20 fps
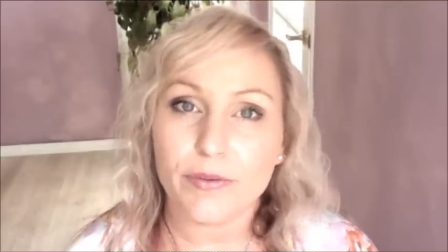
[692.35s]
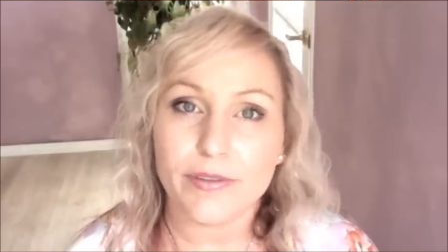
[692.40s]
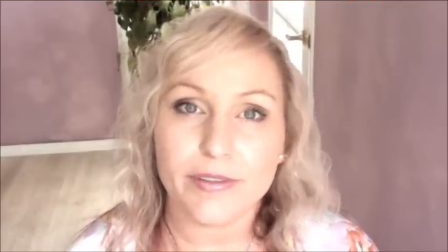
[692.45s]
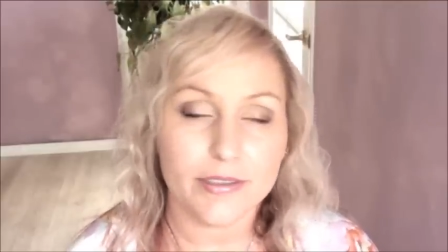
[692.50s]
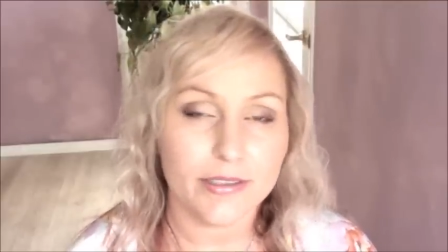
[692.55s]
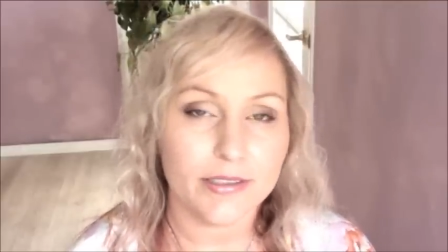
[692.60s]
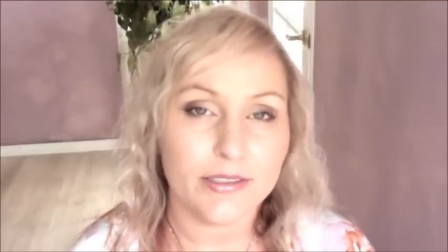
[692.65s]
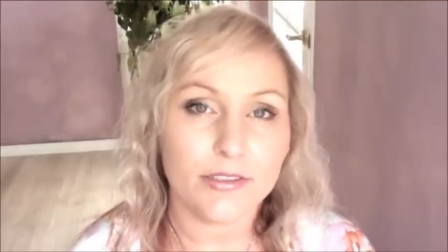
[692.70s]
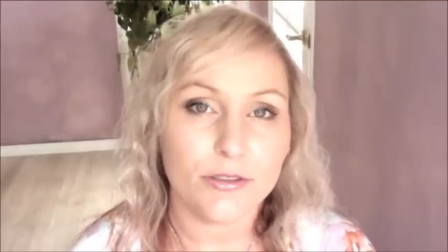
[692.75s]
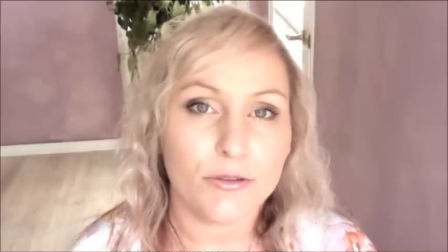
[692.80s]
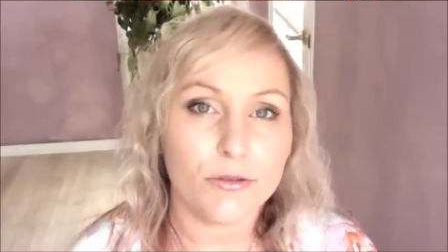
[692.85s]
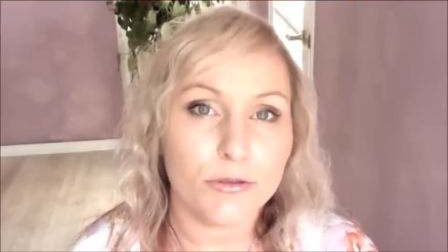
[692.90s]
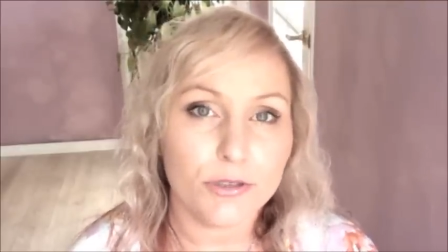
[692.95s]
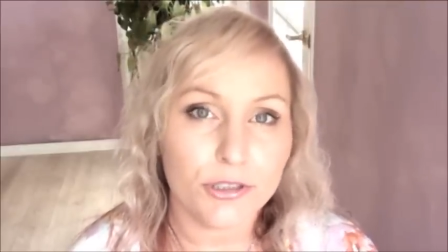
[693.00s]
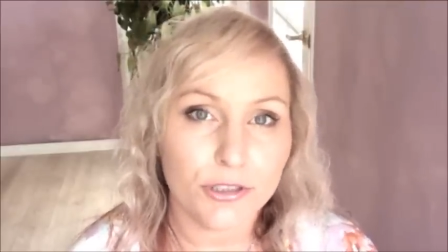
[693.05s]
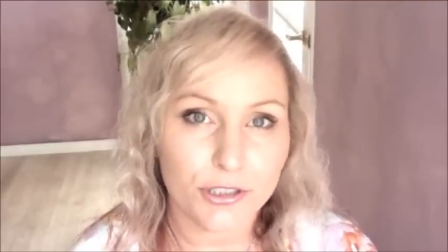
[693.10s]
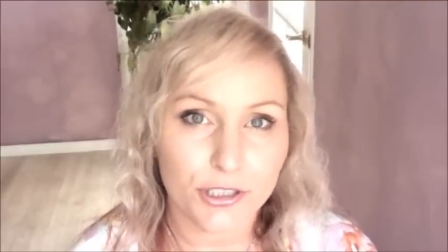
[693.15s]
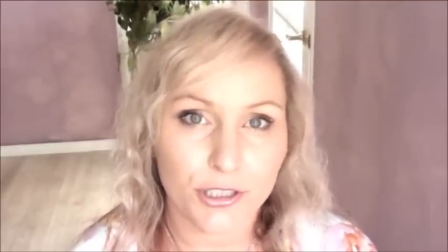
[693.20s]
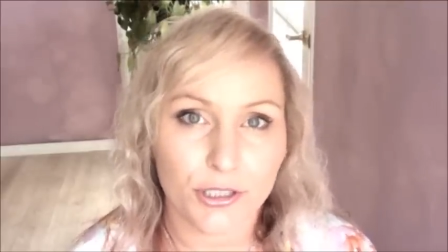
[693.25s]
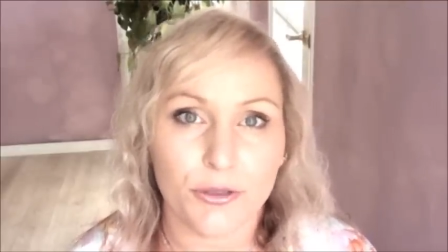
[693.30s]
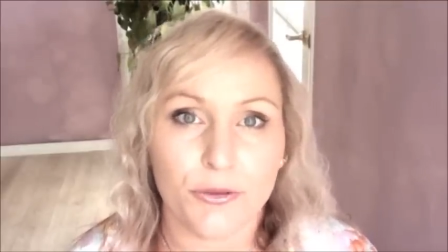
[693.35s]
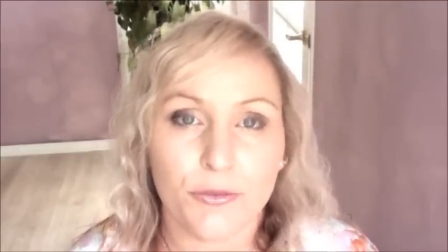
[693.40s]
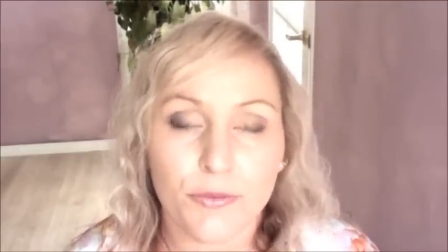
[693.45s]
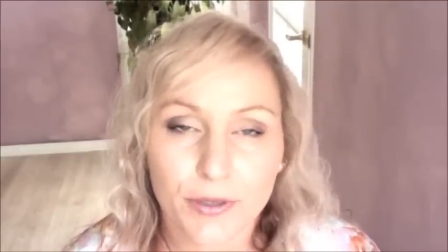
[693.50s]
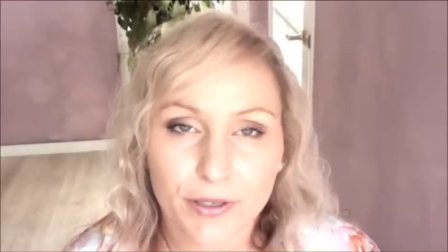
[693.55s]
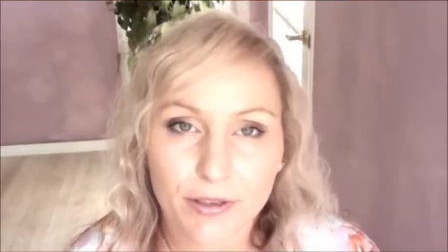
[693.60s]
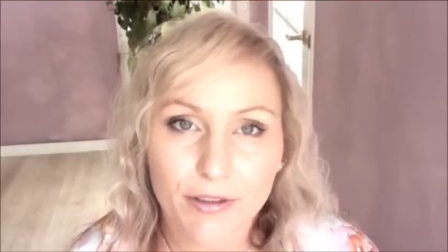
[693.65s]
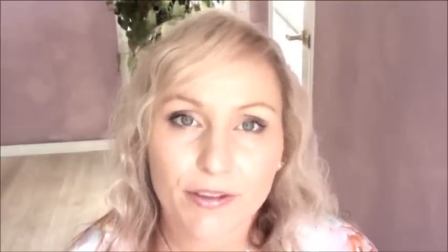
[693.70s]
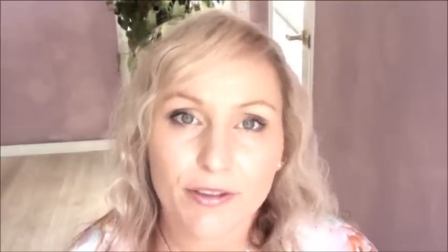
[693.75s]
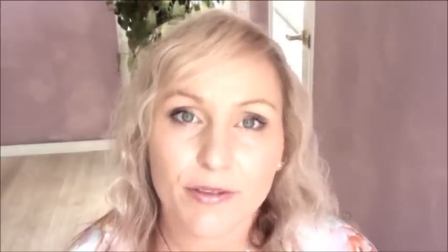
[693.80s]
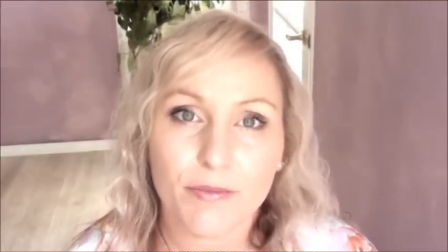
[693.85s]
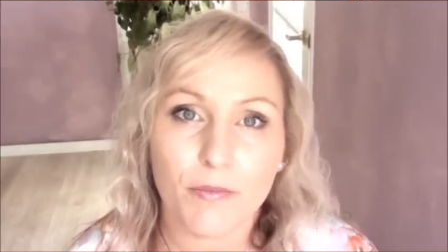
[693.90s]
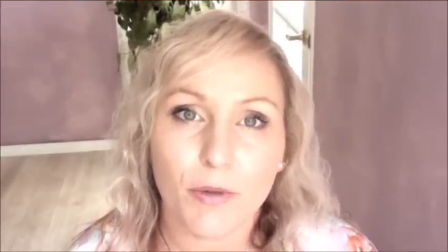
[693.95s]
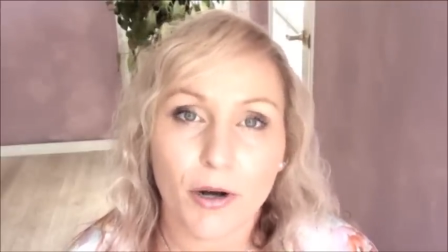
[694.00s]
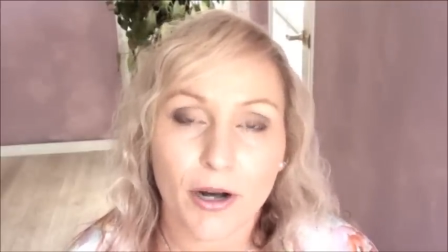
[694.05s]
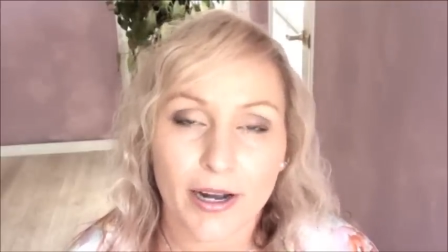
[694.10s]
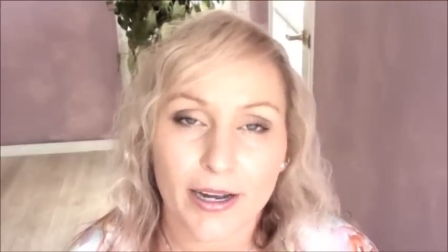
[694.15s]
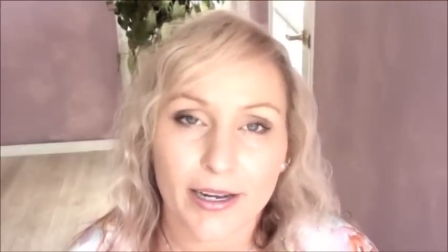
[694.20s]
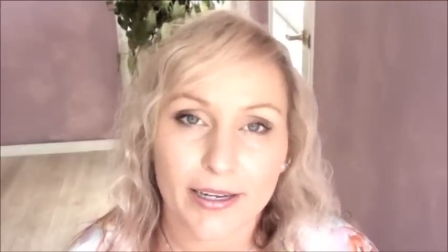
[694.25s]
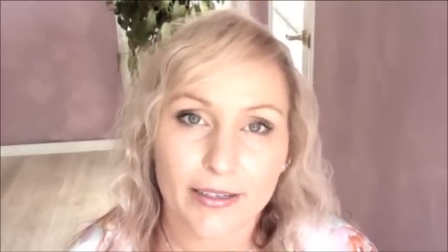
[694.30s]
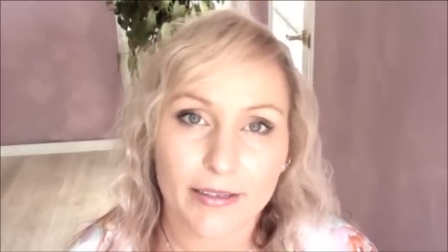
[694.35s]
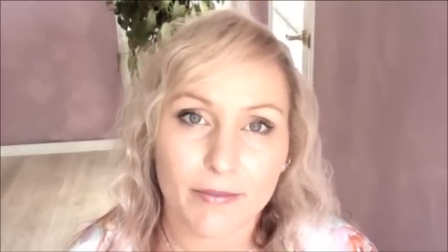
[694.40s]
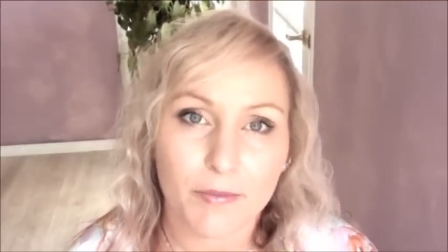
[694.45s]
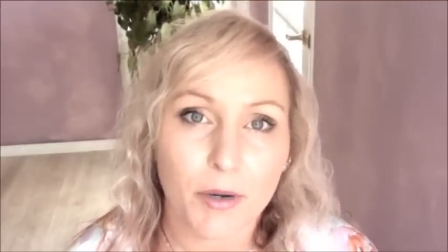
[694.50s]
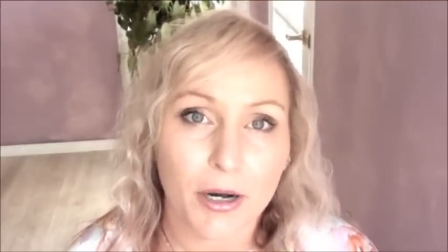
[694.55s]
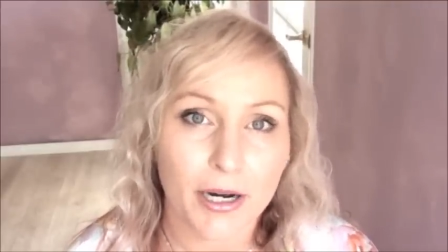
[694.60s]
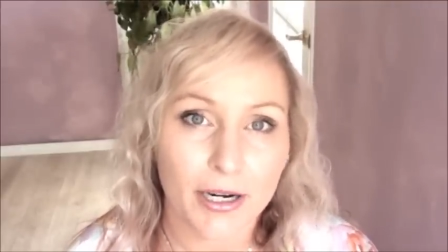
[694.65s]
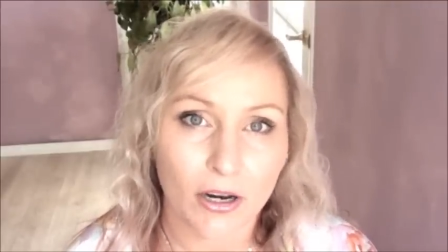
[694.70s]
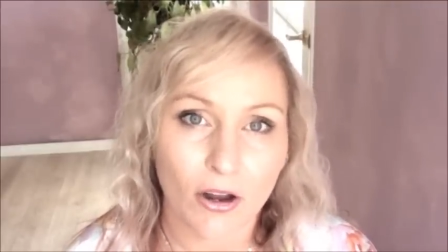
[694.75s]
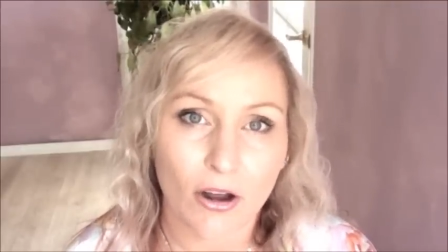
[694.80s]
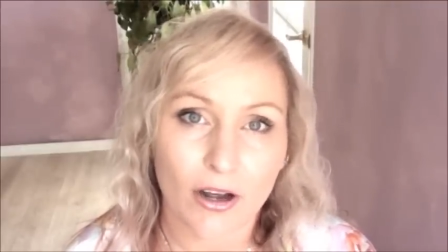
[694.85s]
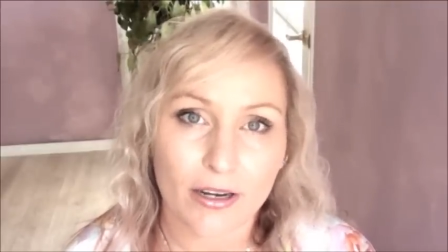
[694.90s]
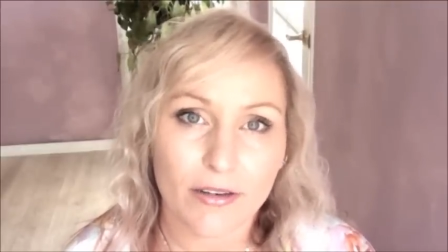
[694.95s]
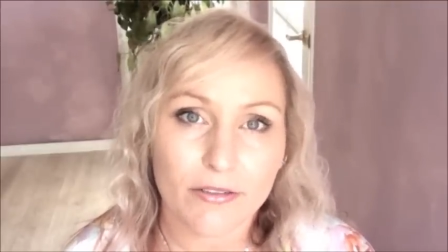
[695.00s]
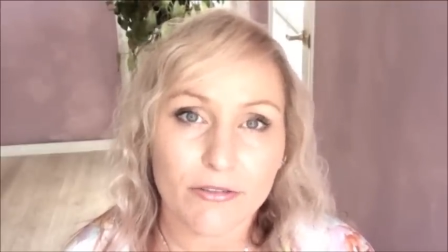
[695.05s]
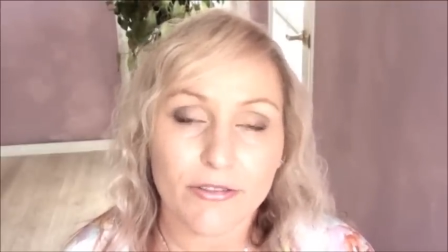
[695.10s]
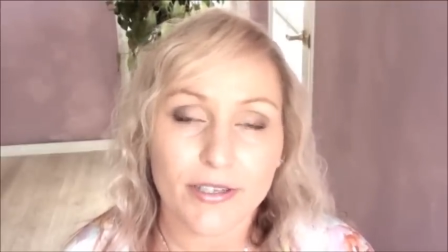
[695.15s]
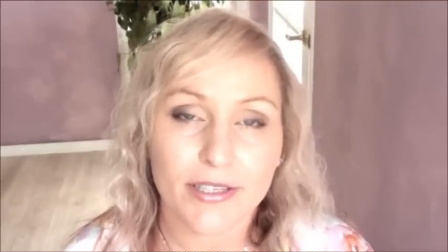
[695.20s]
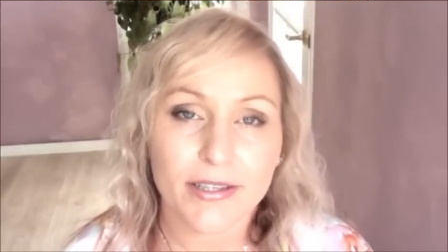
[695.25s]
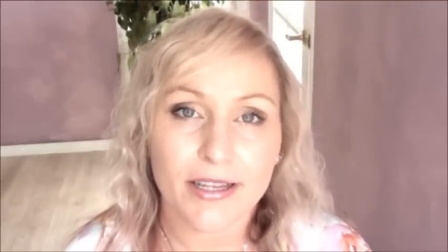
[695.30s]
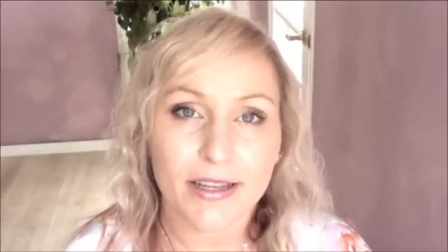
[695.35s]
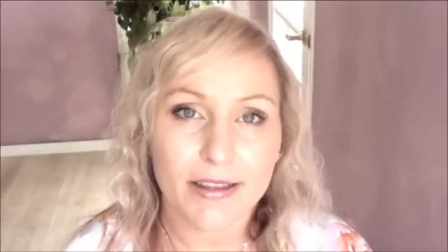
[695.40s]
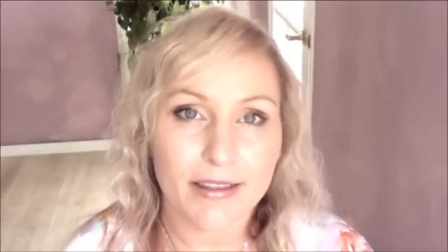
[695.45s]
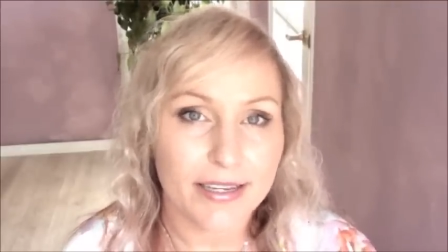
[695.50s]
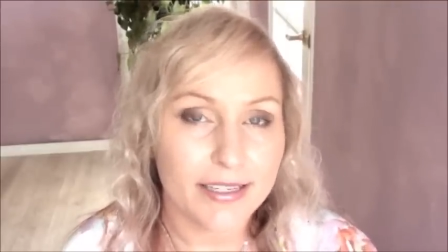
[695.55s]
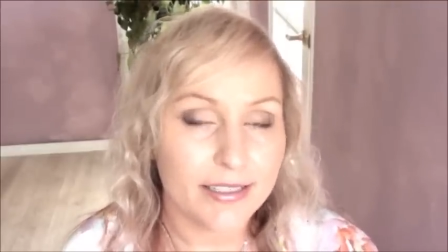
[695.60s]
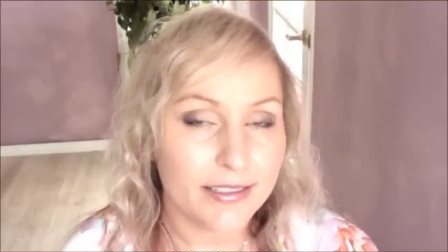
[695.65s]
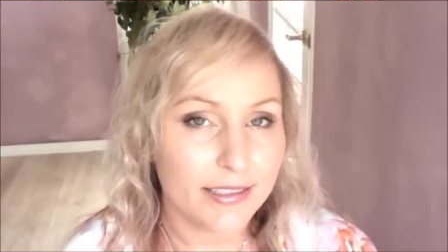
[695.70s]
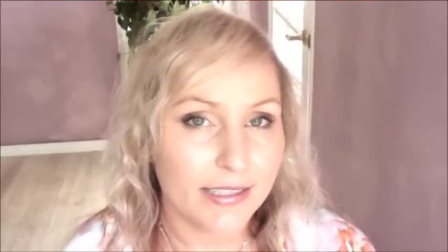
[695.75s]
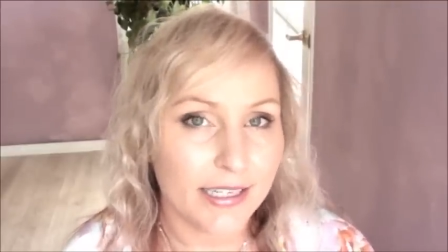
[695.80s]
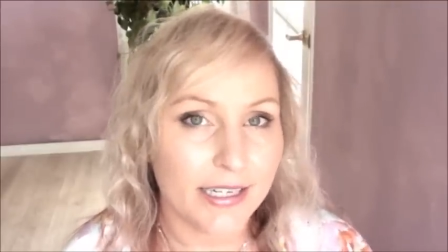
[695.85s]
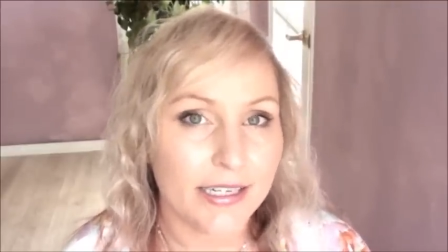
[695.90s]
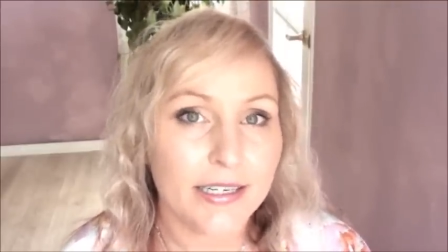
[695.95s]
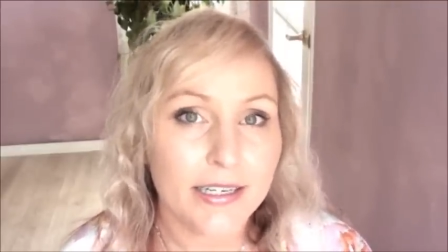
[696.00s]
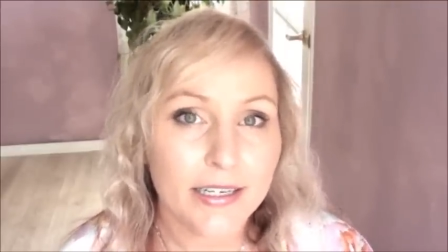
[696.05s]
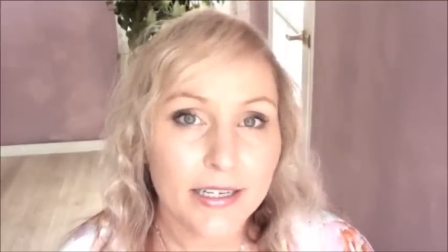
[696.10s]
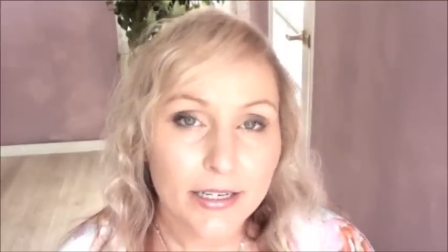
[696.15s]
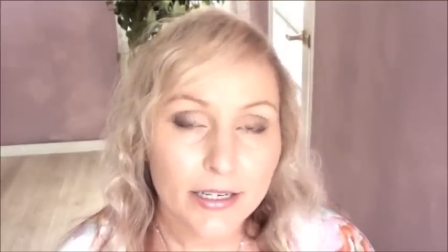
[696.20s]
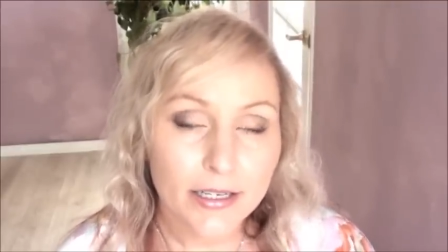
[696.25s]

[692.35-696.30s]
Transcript: This is all to do with my, my life and the things that